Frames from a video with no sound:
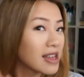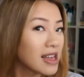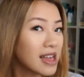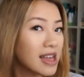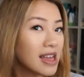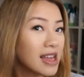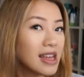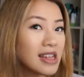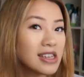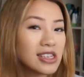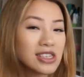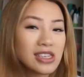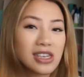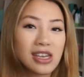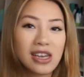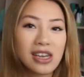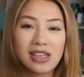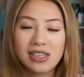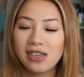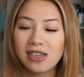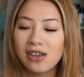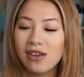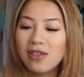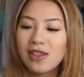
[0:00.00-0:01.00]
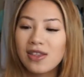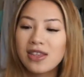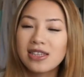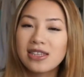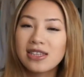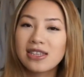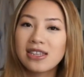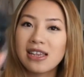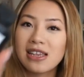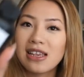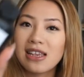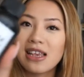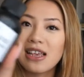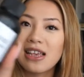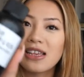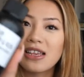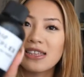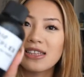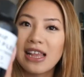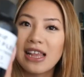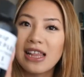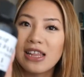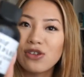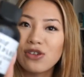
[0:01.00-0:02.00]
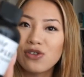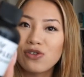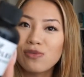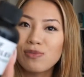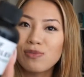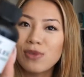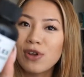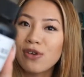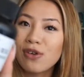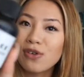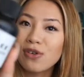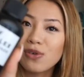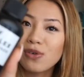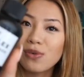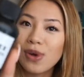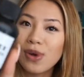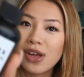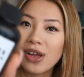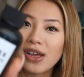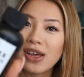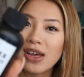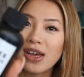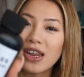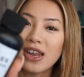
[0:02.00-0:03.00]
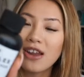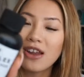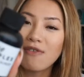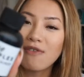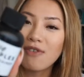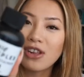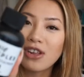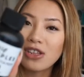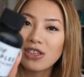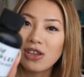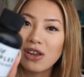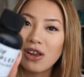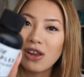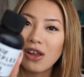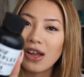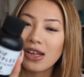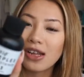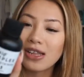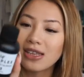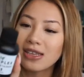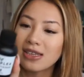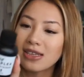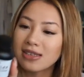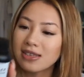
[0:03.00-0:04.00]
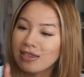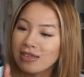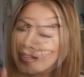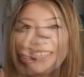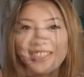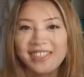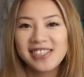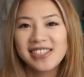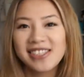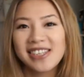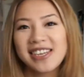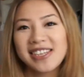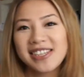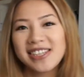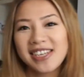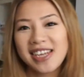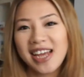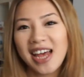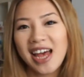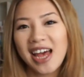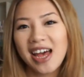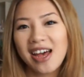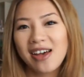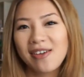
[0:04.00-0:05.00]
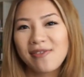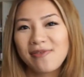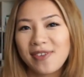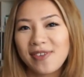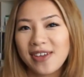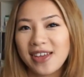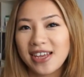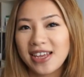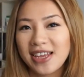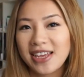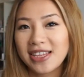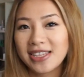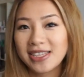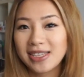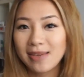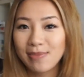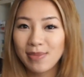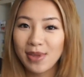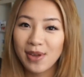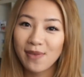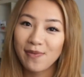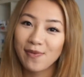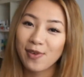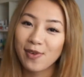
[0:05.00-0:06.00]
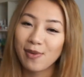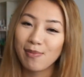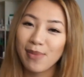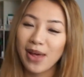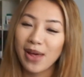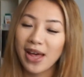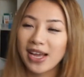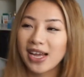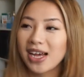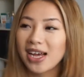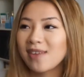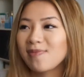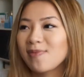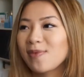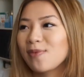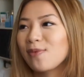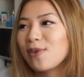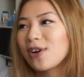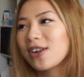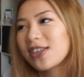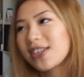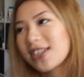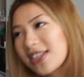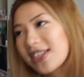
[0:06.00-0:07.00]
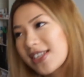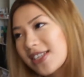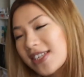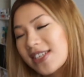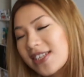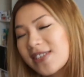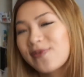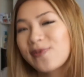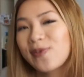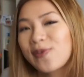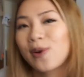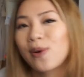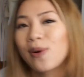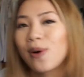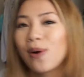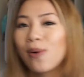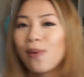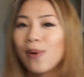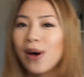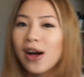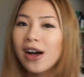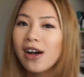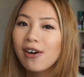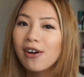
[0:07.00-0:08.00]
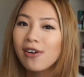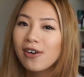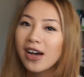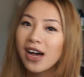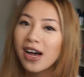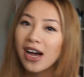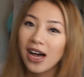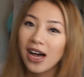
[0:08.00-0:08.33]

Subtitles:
And yeah, so this is a little miracle worker and I really do like this. The next thing I have is something from MAC. I've been wanting this for a while.